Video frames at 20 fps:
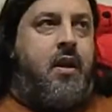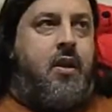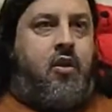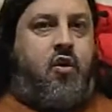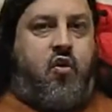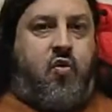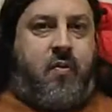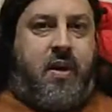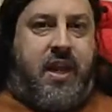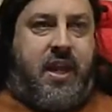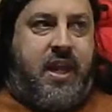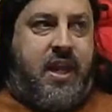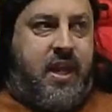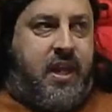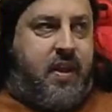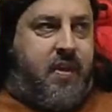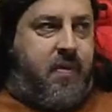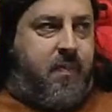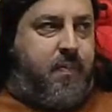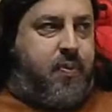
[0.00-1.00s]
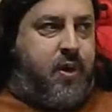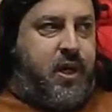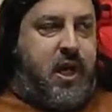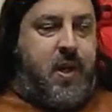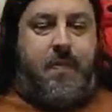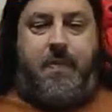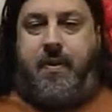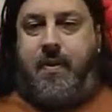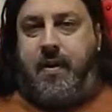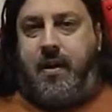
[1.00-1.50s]
You may put
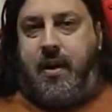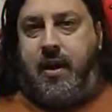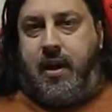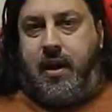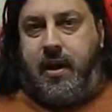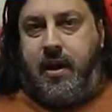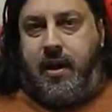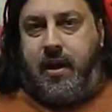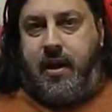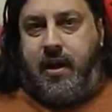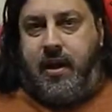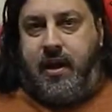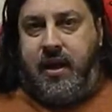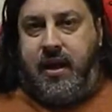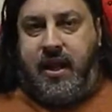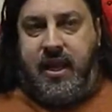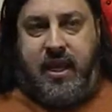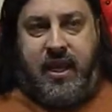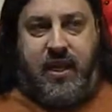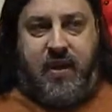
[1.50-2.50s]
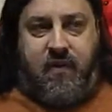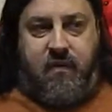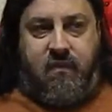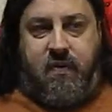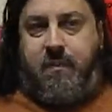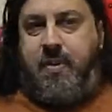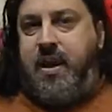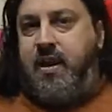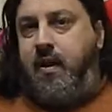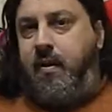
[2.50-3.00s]
up uh, a
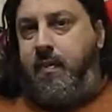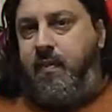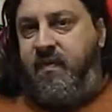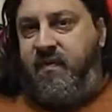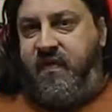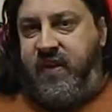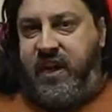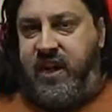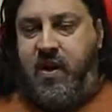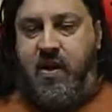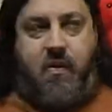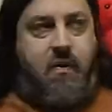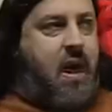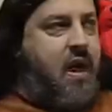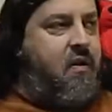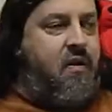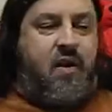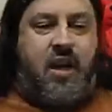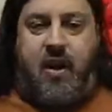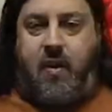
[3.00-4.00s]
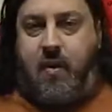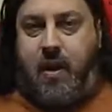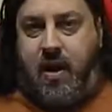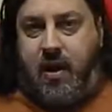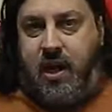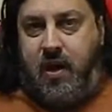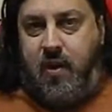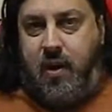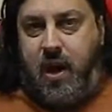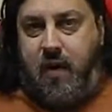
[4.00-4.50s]
rebuttal video. I don't care,
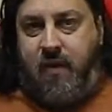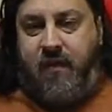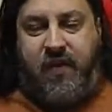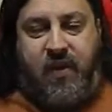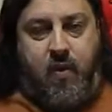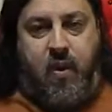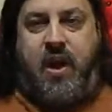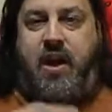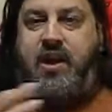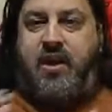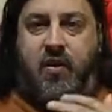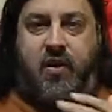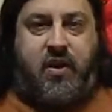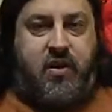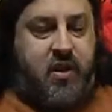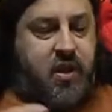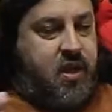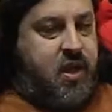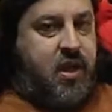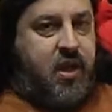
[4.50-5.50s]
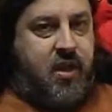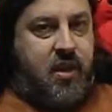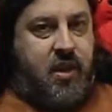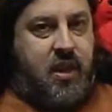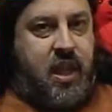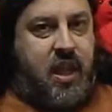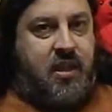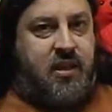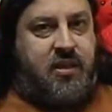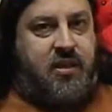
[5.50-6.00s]
you know, however you want to do this.
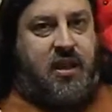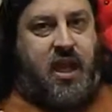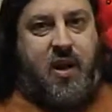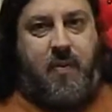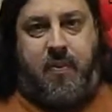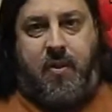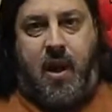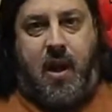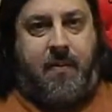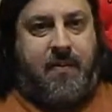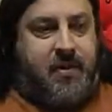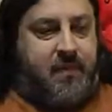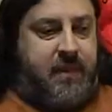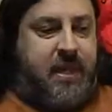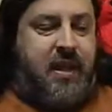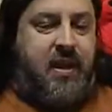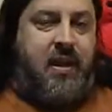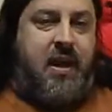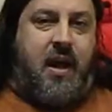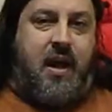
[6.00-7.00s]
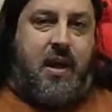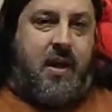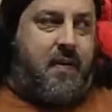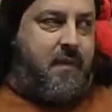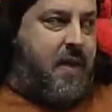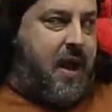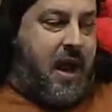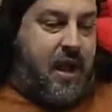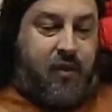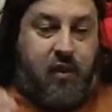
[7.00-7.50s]
That's not a problem to me.
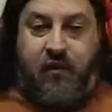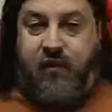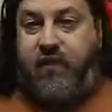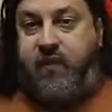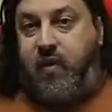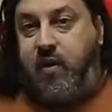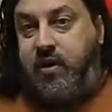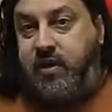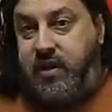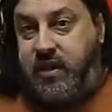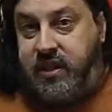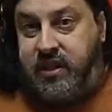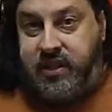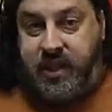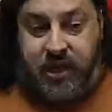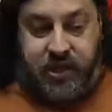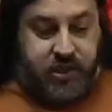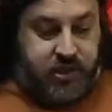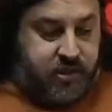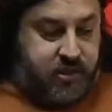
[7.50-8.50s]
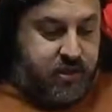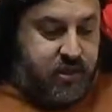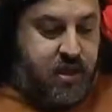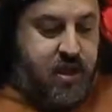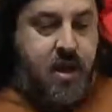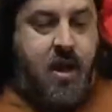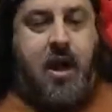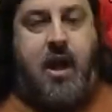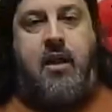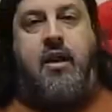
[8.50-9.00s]
Uh, I look forward to discussions.
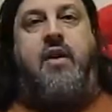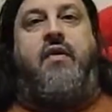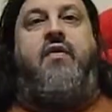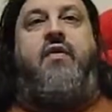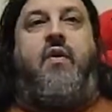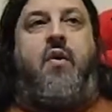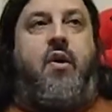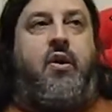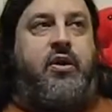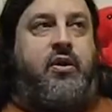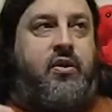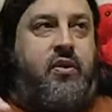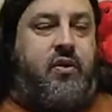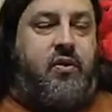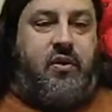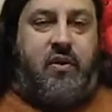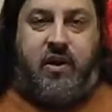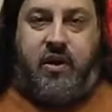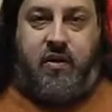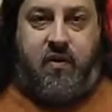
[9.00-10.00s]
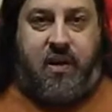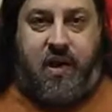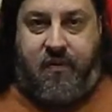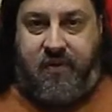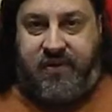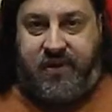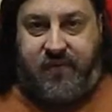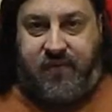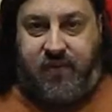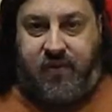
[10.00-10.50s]
I look forward to, you don't
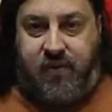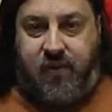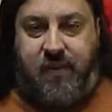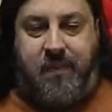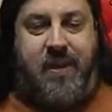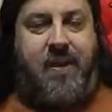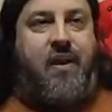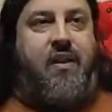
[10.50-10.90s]
always have to agree with me.